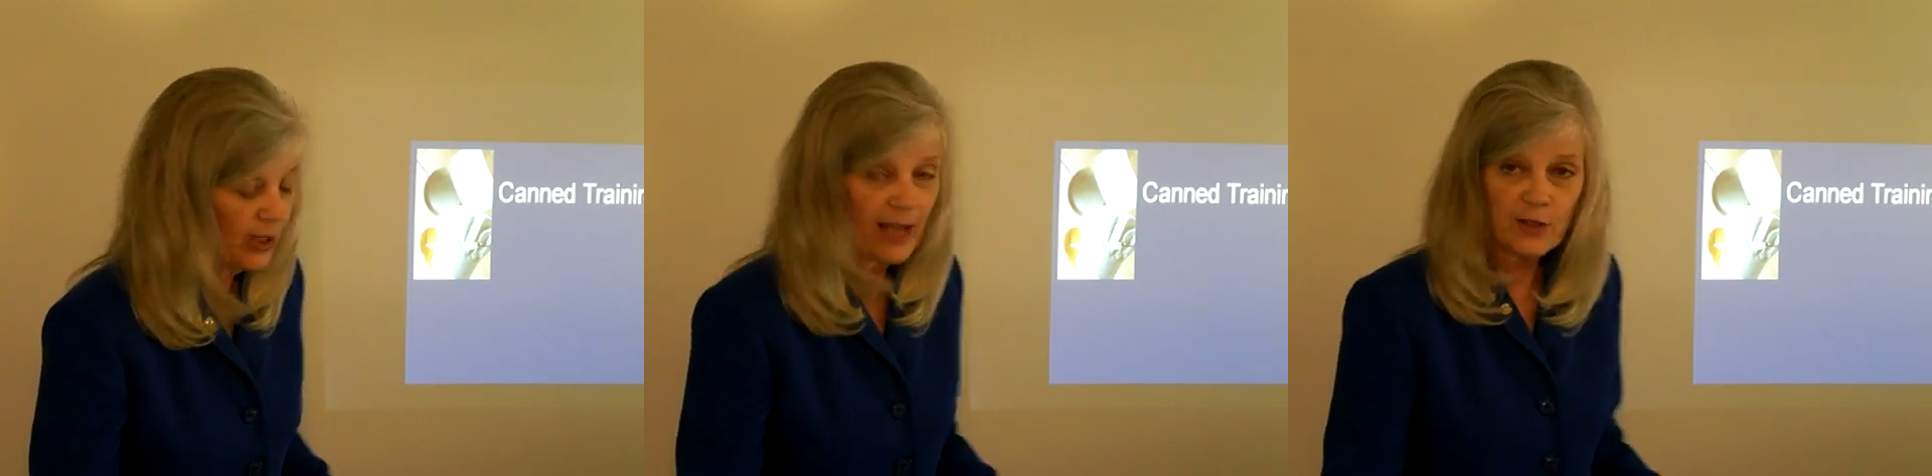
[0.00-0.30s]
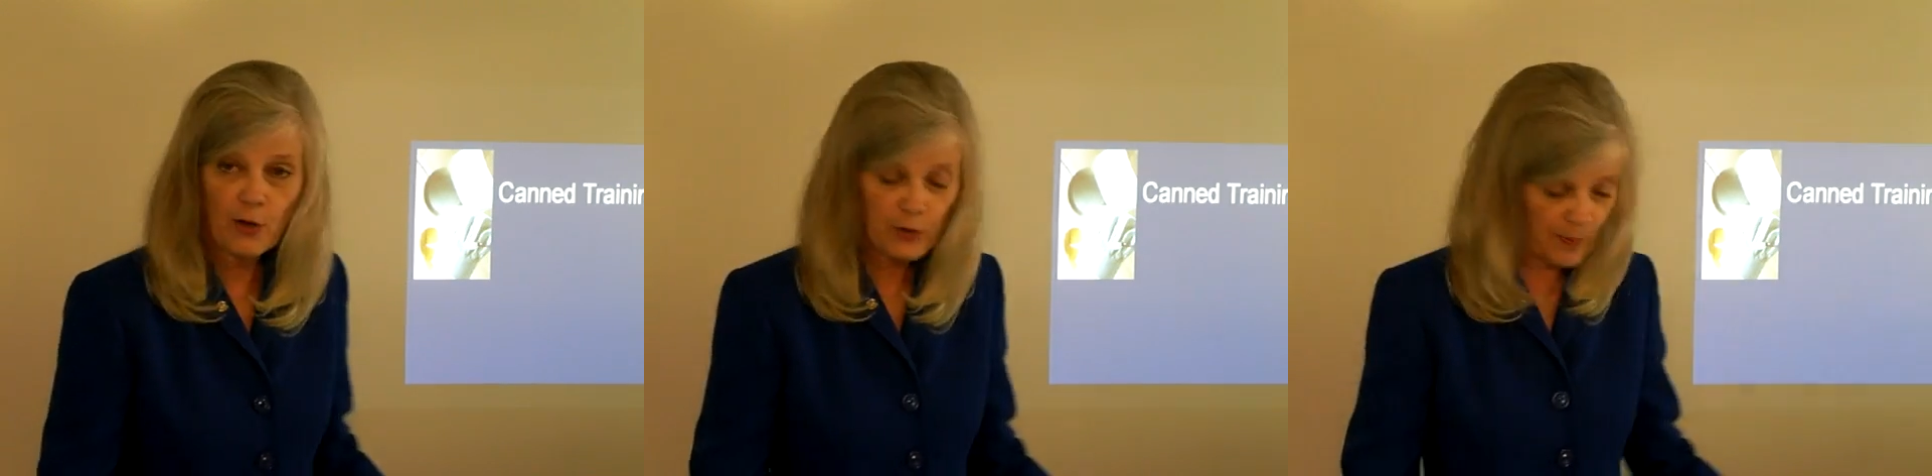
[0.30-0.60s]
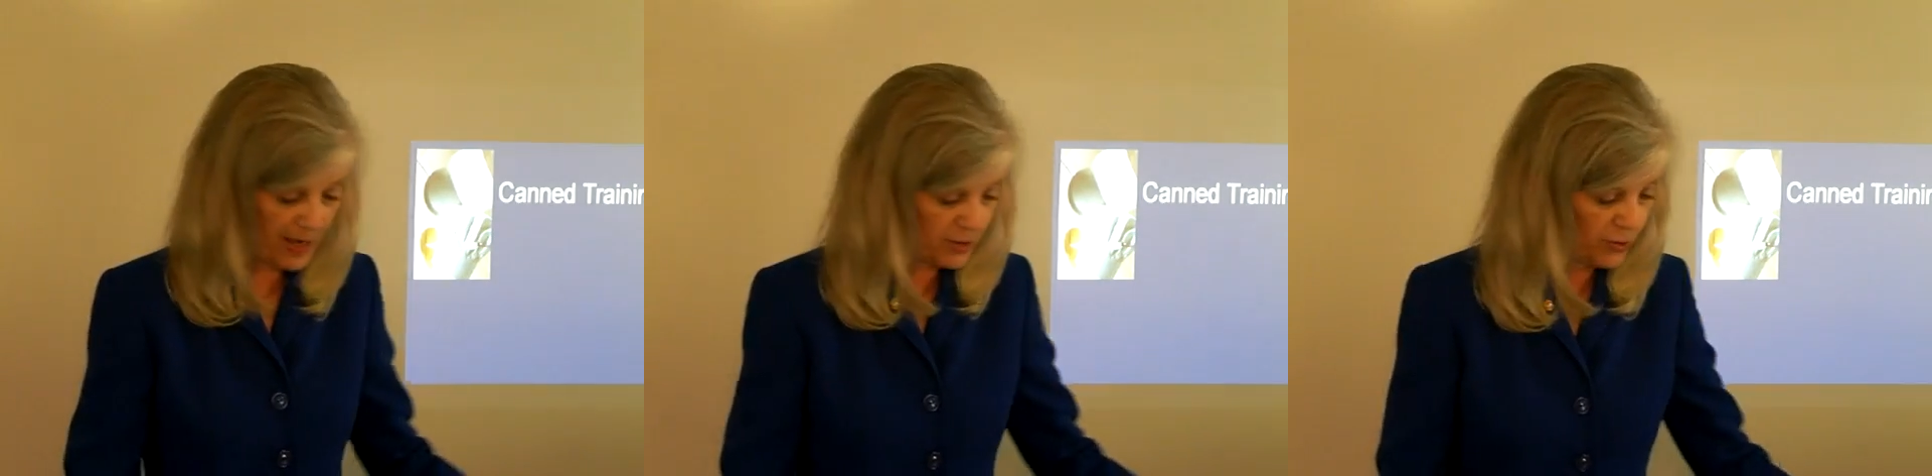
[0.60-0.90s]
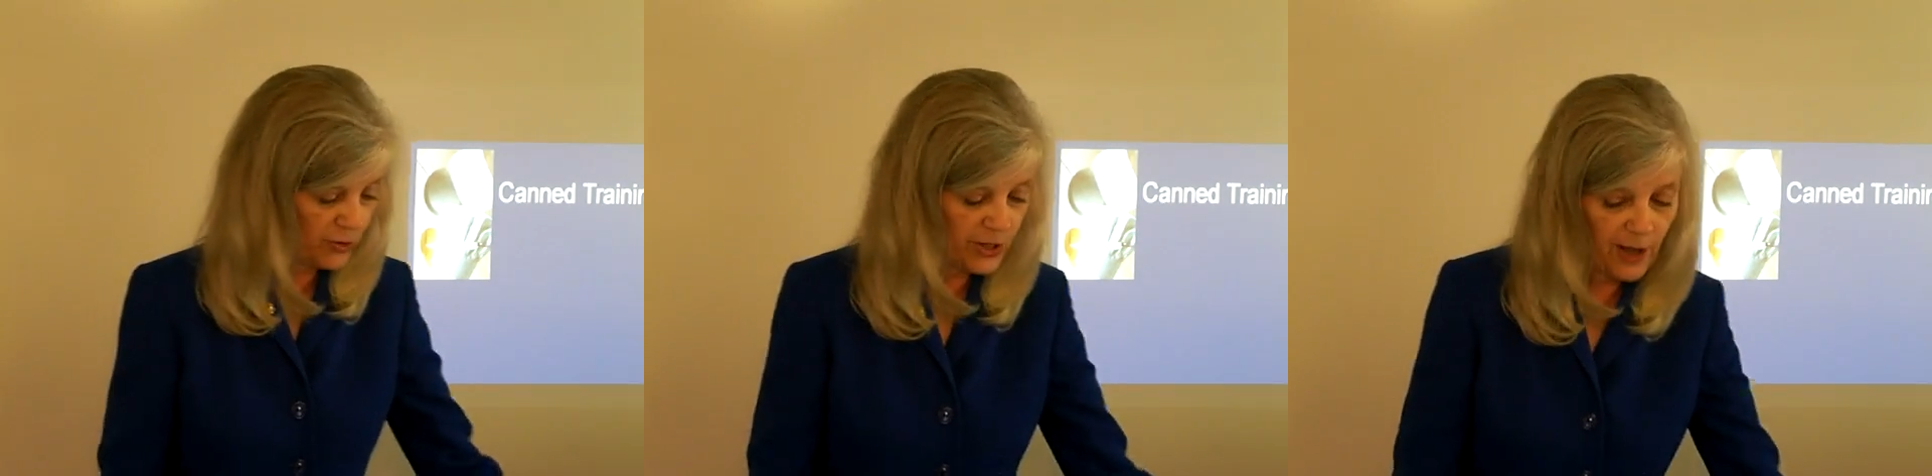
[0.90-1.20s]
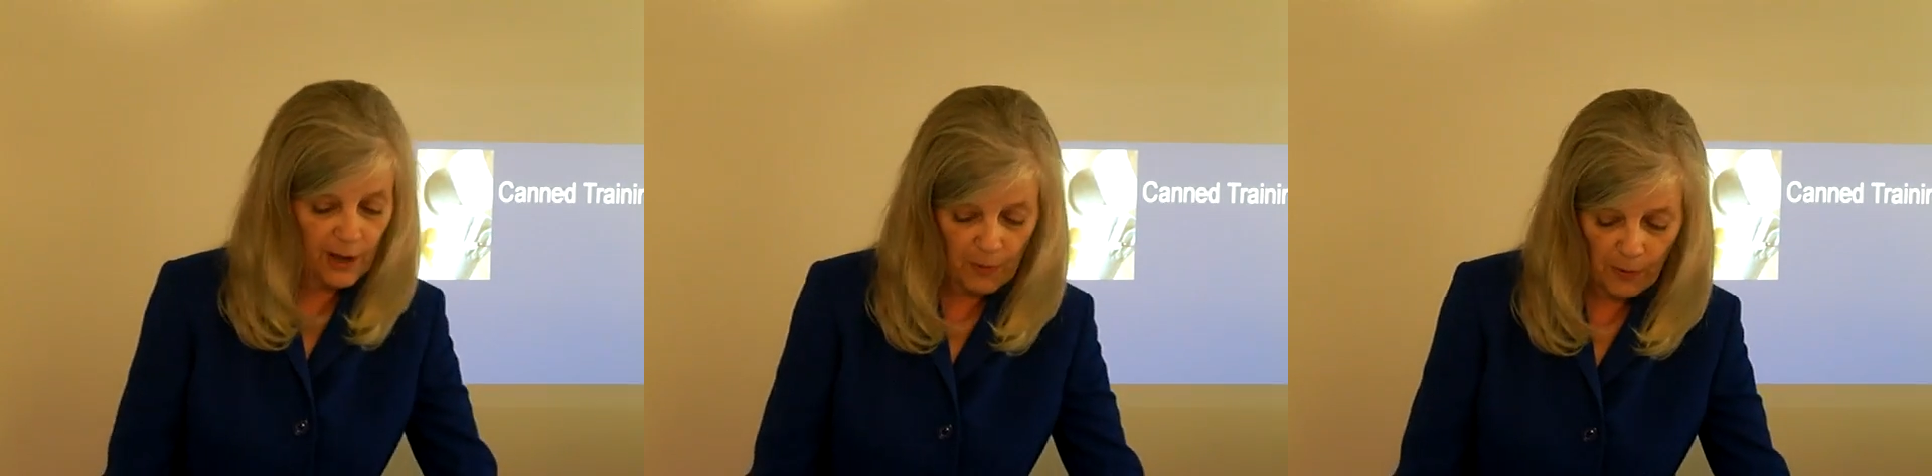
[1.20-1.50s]
at
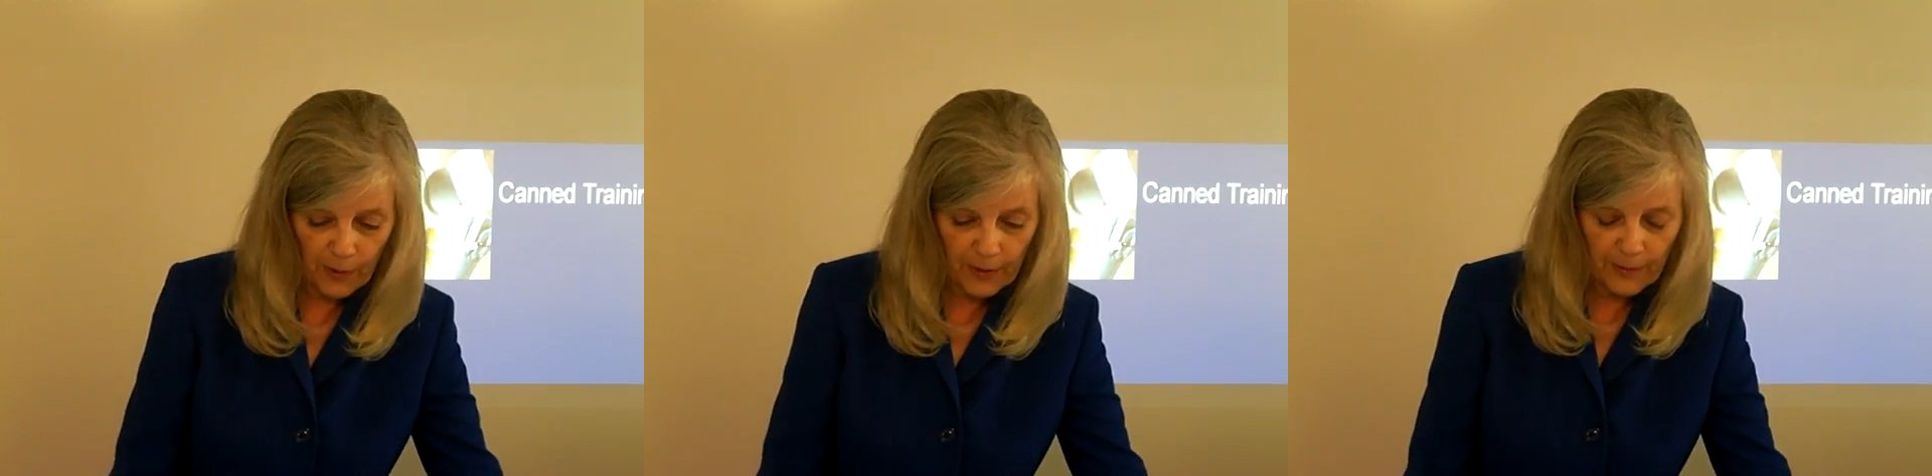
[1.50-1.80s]
toastmasters.org.